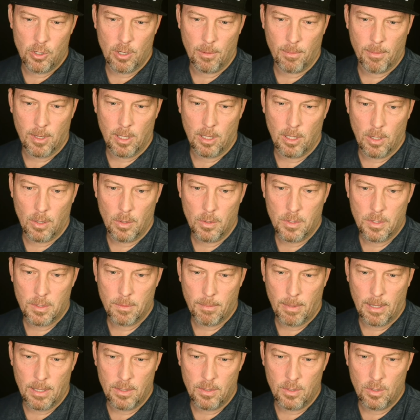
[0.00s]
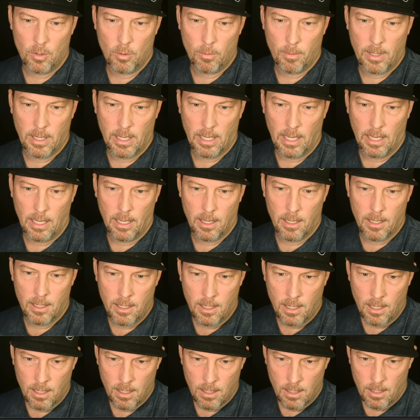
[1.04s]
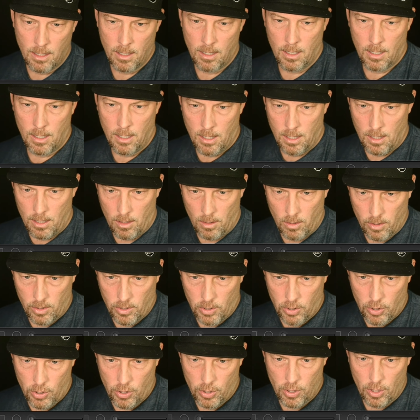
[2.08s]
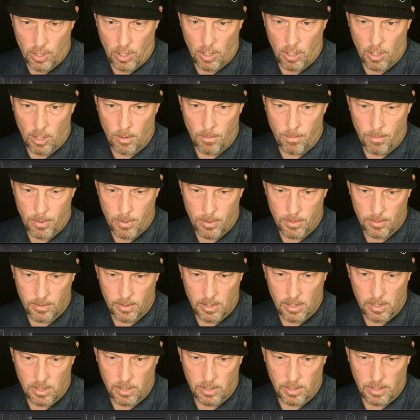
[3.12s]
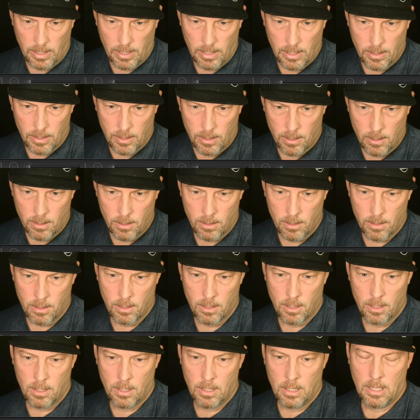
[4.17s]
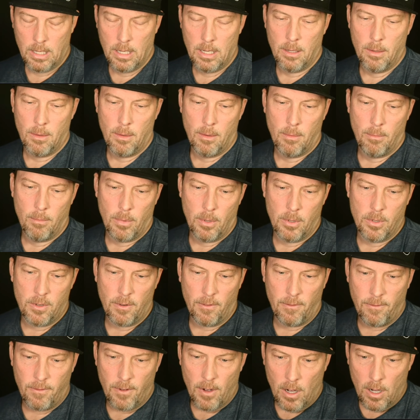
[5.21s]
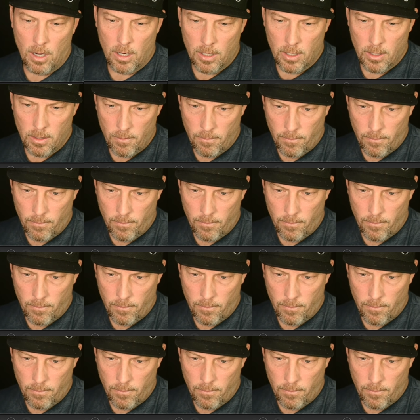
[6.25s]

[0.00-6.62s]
up close by zooming in. Looks sharp, clear, bunch of fog in the